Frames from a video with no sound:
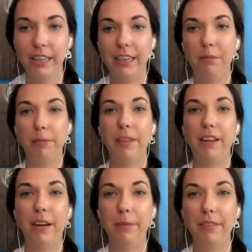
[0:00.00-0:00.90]
and it would be the
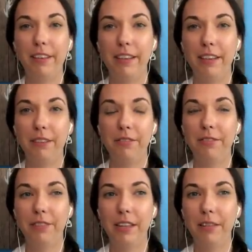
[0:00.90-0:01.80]
opposite of
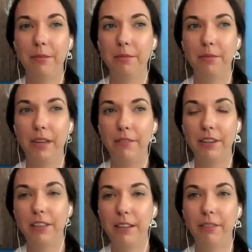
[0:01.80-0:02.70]
him having
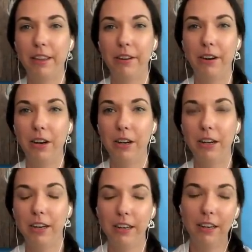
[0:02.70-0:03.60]
to leave without her.